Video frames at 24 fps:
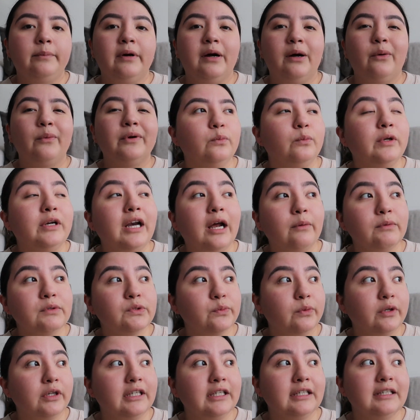But when I
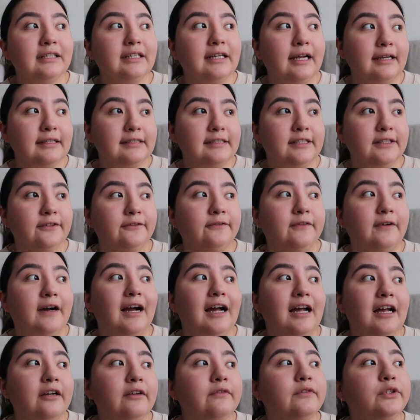was working a 9 to
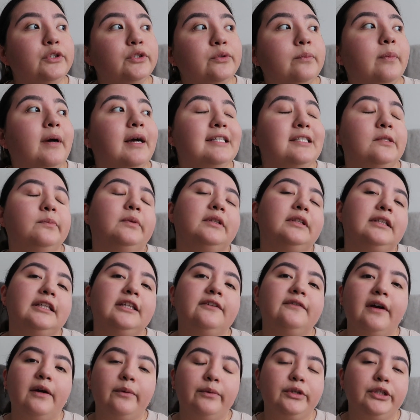5, you best
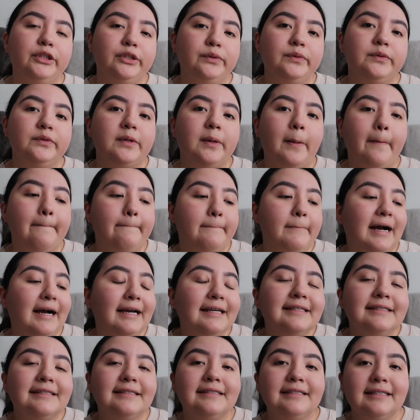believe I would use
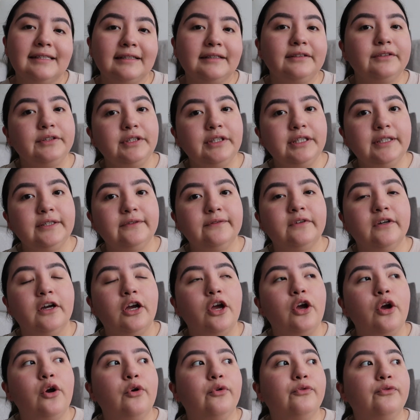my sick leave
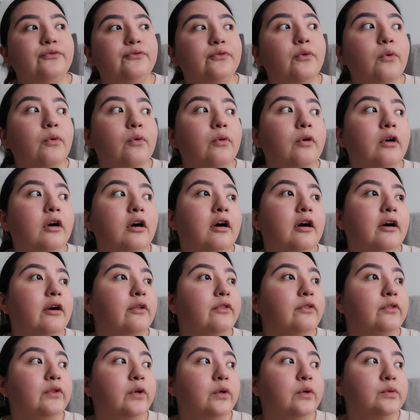
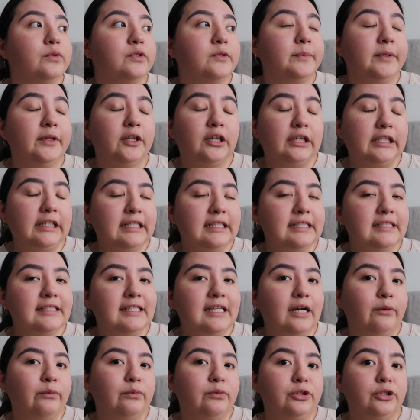for those periods that